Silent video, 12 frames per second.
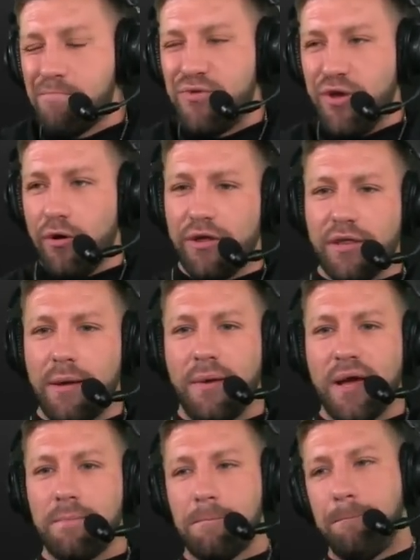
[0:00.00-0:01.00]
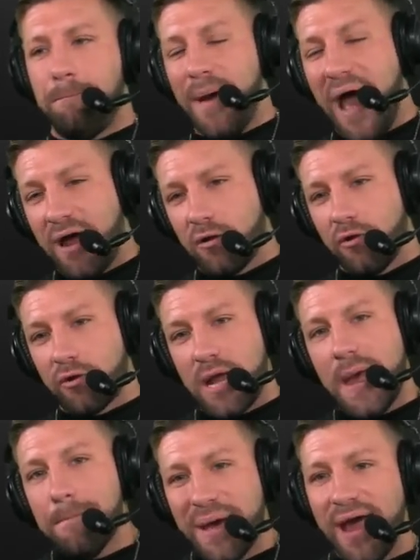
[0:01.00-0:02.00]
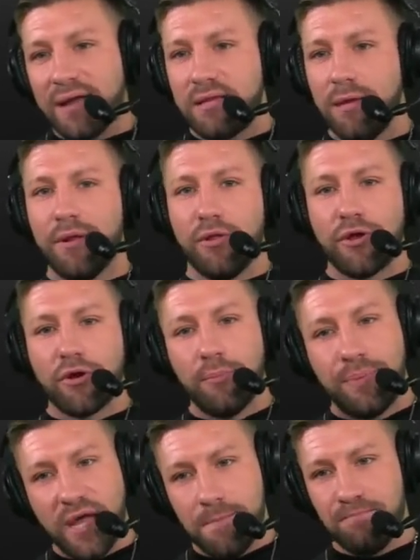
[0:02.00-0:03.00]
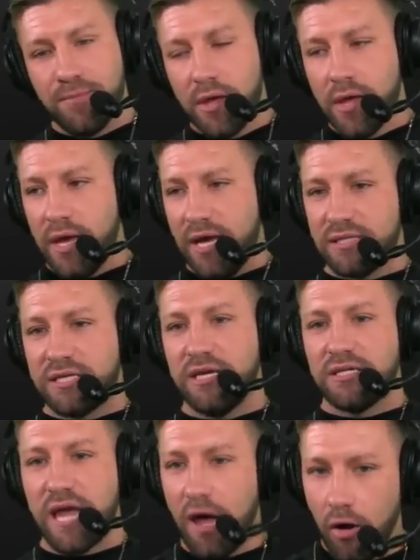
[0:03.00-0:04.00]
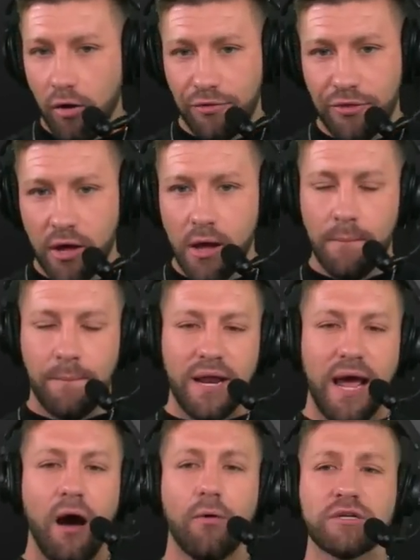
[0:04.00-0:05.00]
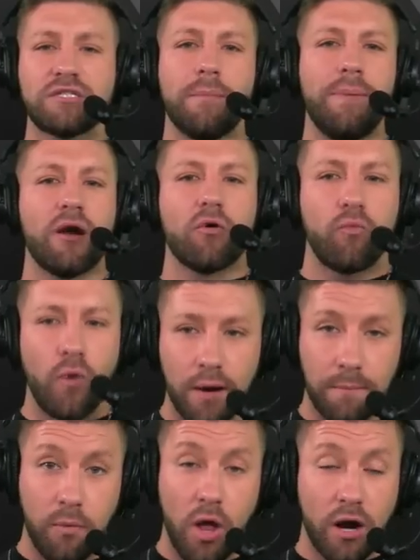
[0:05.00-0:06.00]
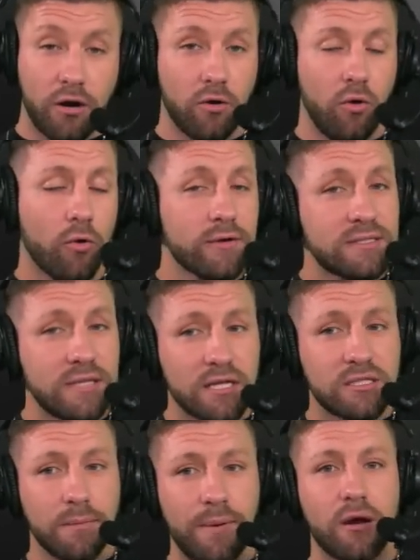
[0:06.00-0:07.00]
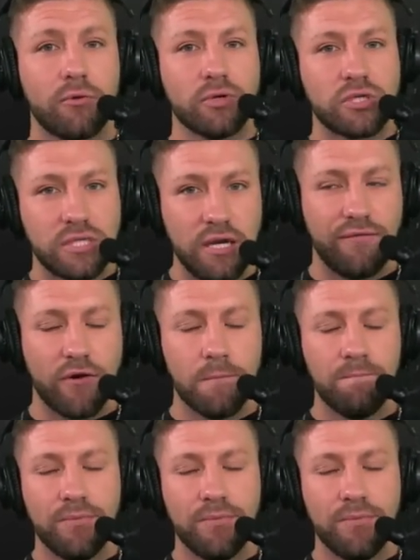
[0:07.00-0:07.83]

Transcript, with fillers: The only thing that might battle or impact him a little bit is his health, but Howard's the better run blocker. Horstead's the better receiver.